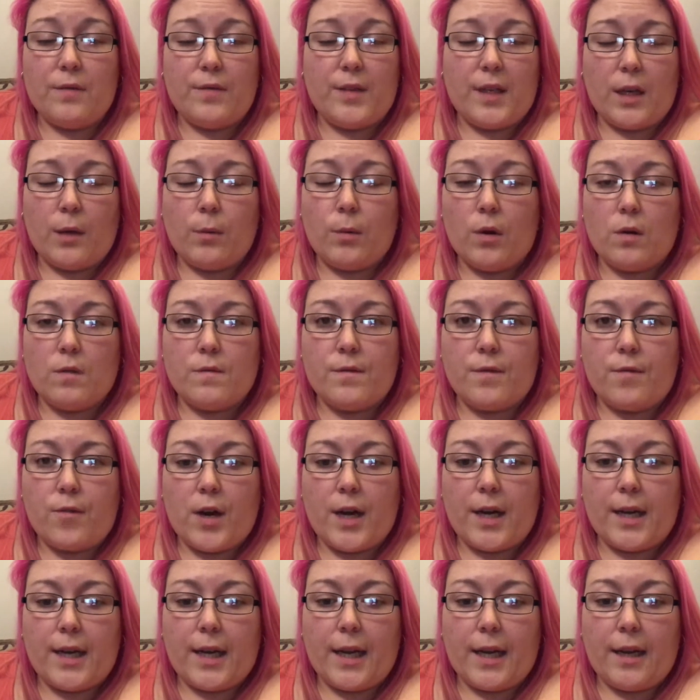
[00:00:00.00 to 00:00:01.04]
a video on
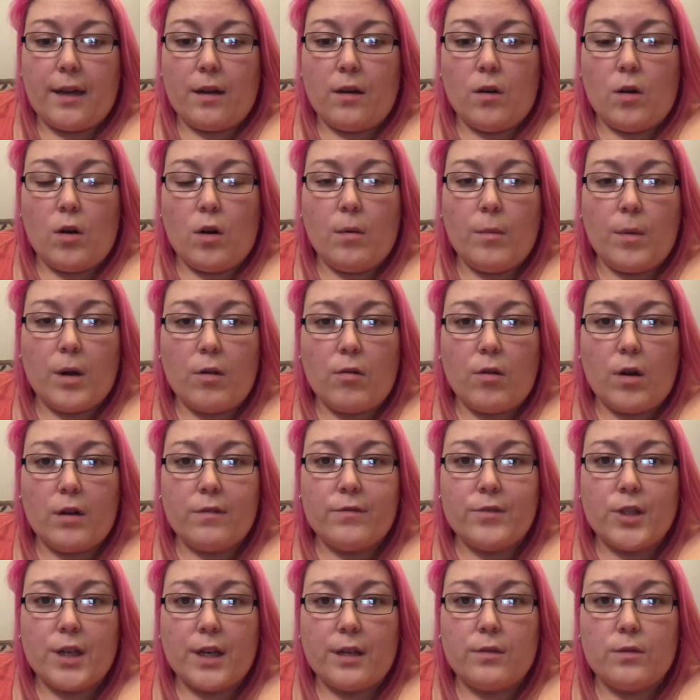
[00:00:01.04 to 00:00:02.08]
Friday on my
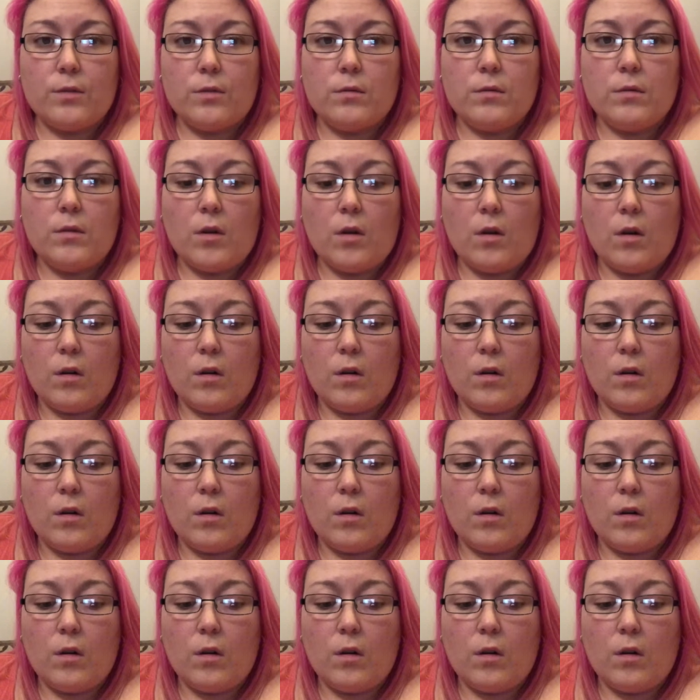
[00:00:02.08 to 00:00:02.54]
craft channel